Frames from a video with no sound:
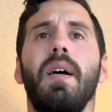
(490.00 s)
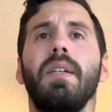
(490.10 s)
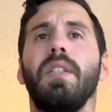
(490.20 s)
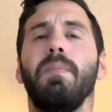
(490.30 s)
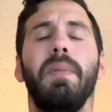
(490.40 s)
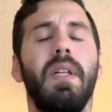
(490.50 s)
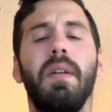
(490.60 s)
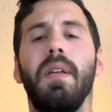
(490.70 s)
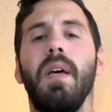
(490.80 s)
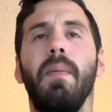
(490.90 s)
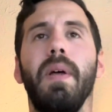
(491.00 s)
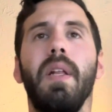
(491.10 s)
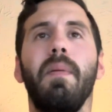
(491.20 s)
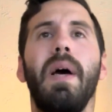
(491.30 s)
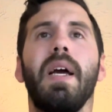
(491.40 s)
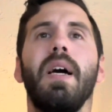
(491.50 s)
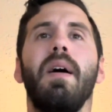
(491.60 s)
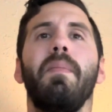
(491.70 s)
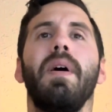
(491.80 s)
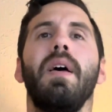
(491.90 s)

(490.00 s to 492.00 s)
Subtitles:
just building back up.